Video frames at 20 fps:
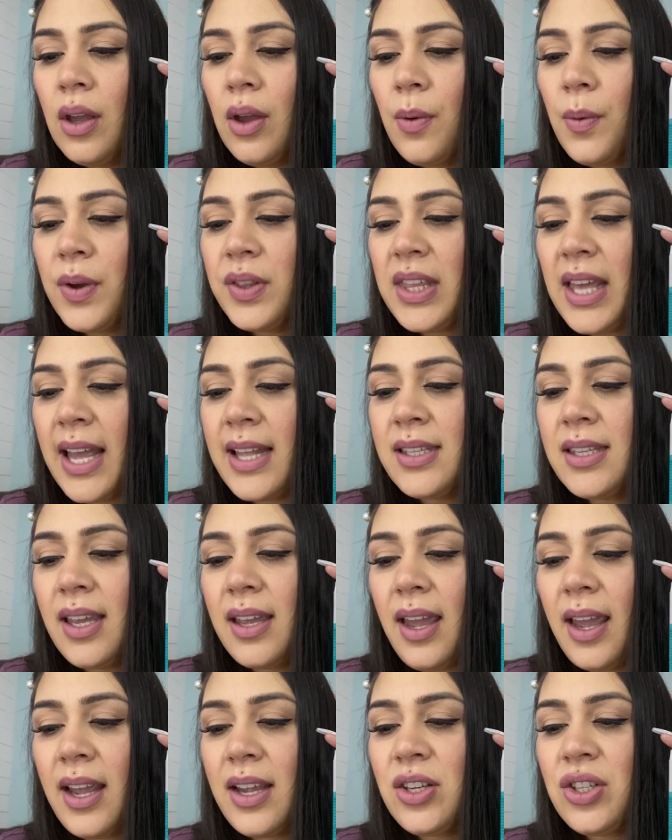with
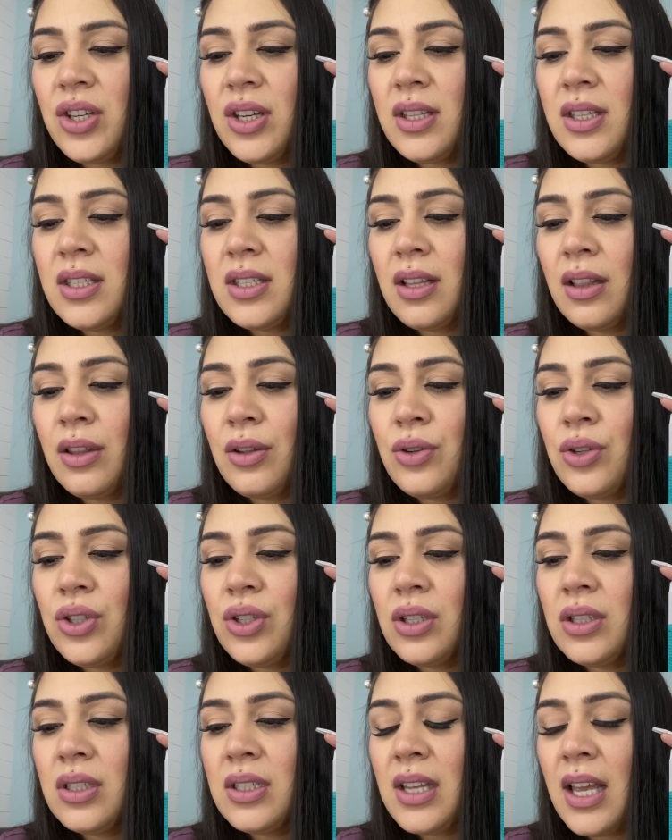anti-aging
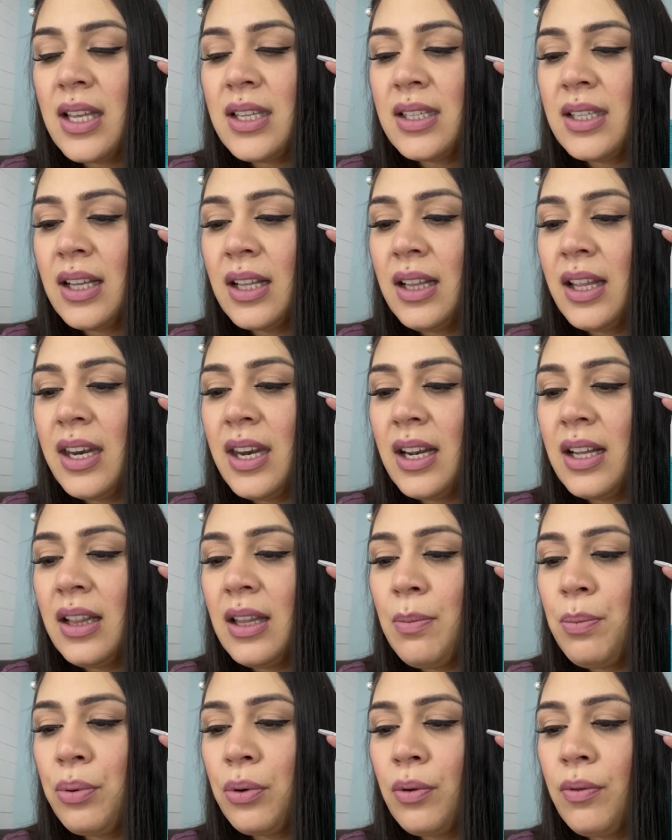solutions as
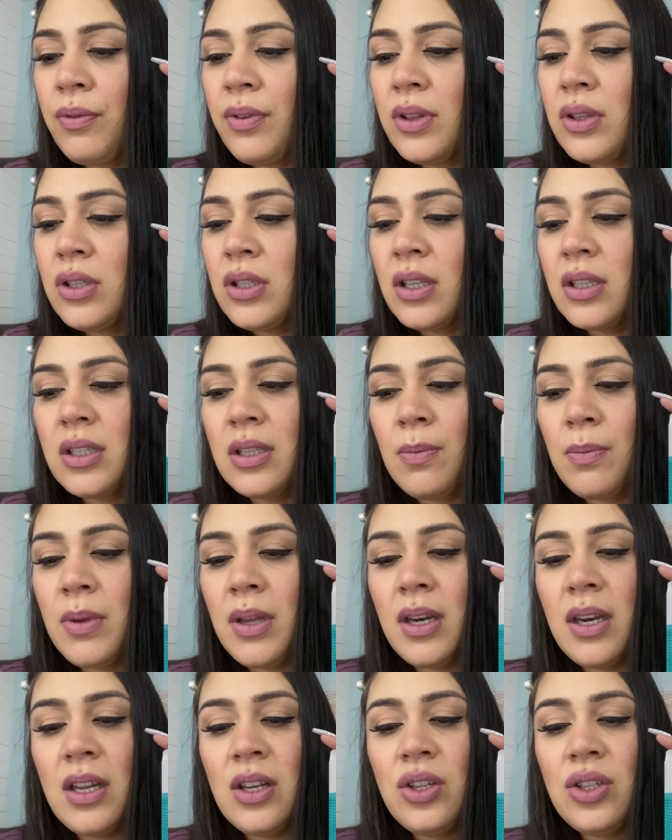clinically proven to
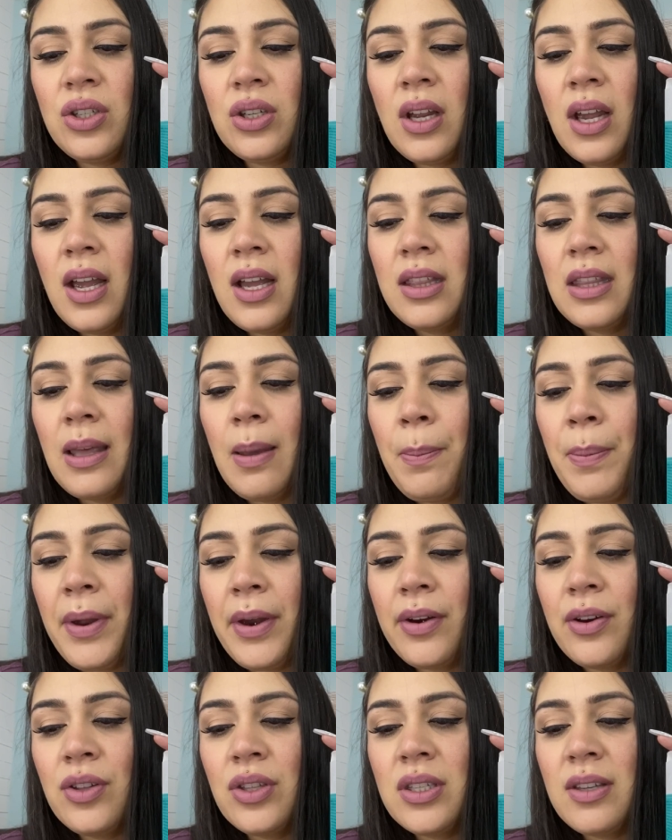diminish the
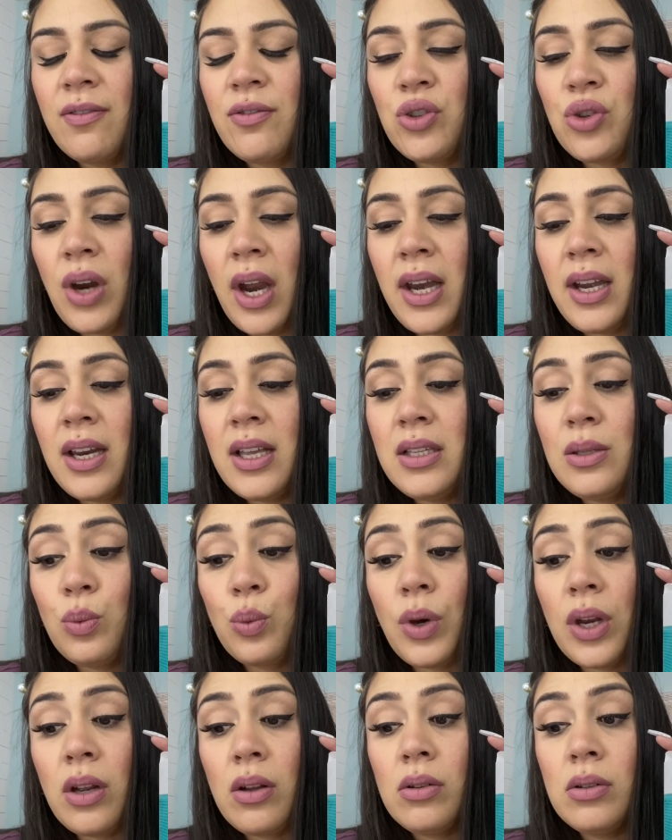appearance of dryness,
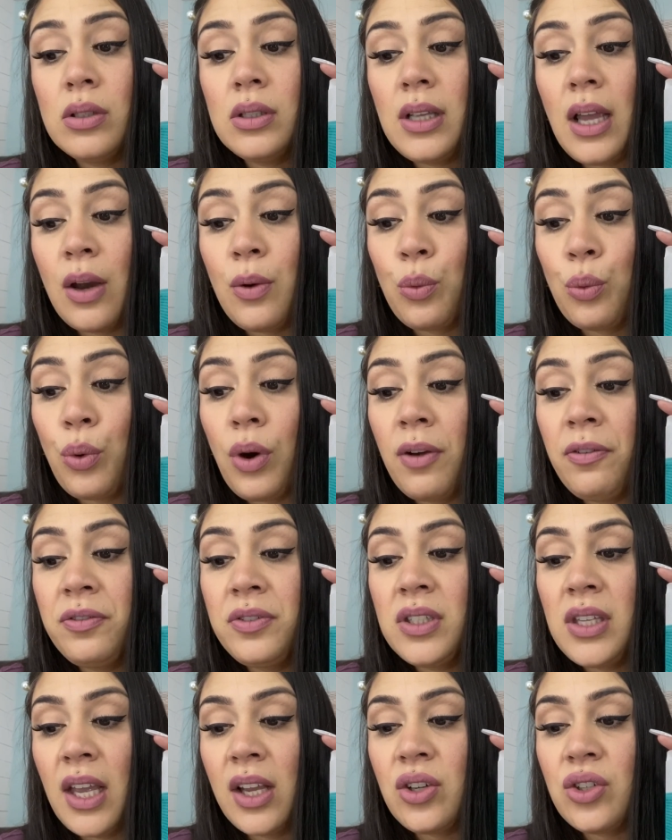wrinkles, and rough
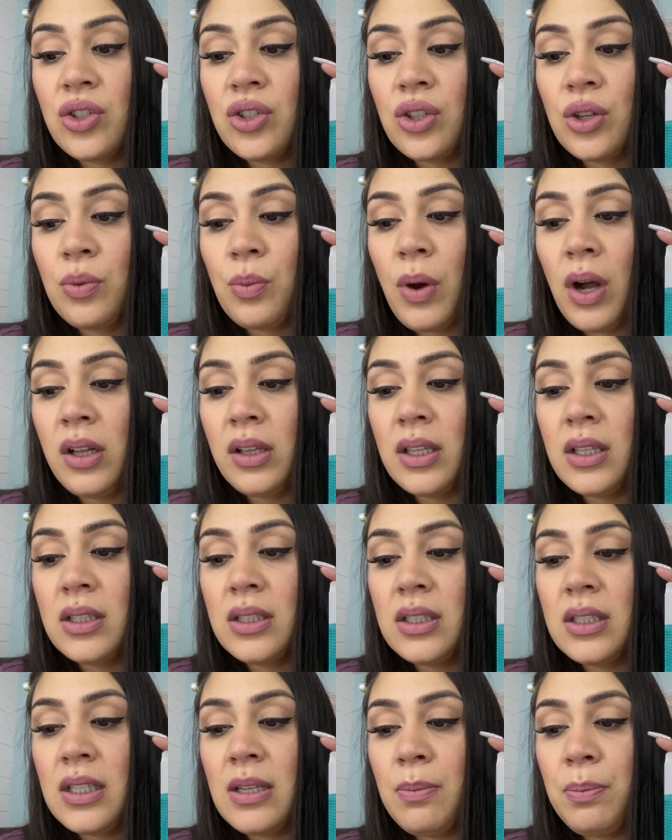texture while it
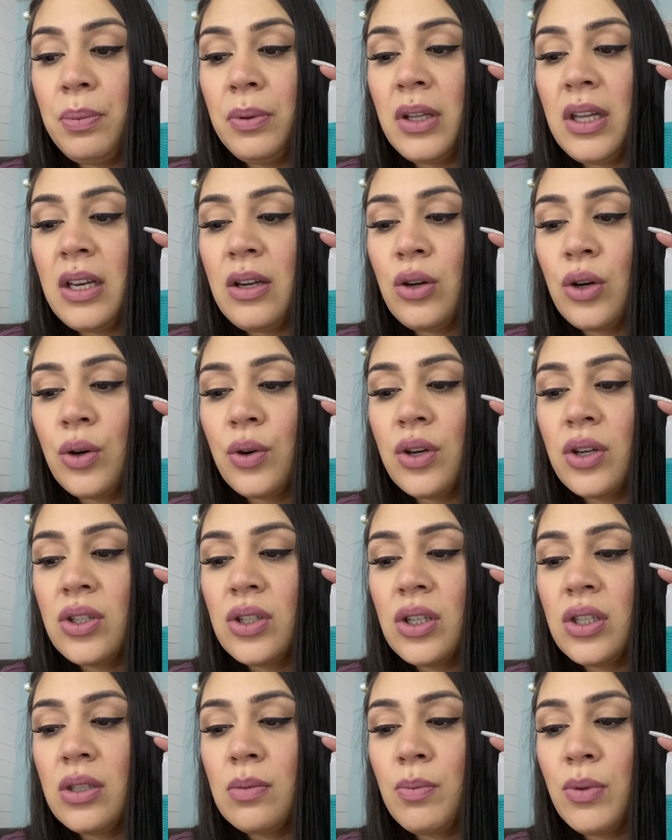deeply
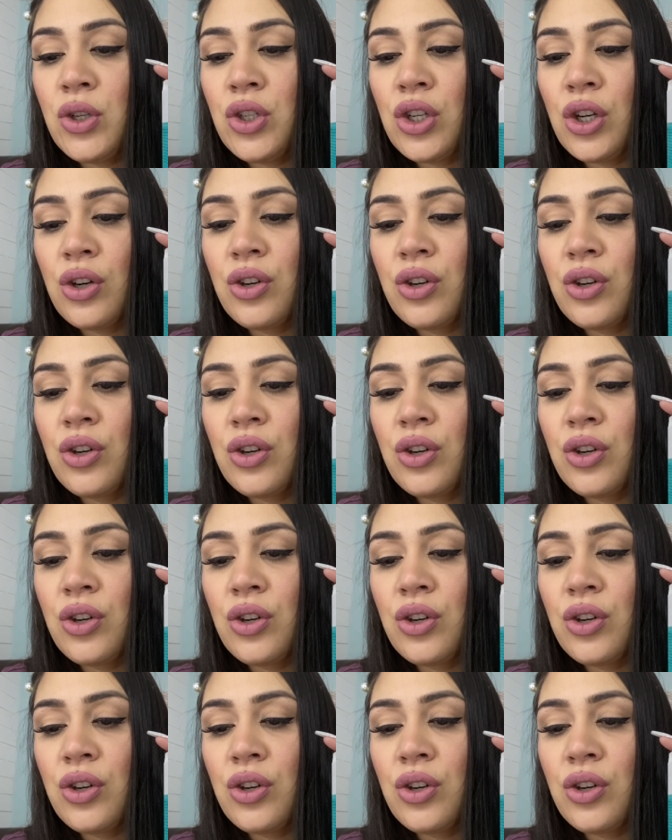nourishes mature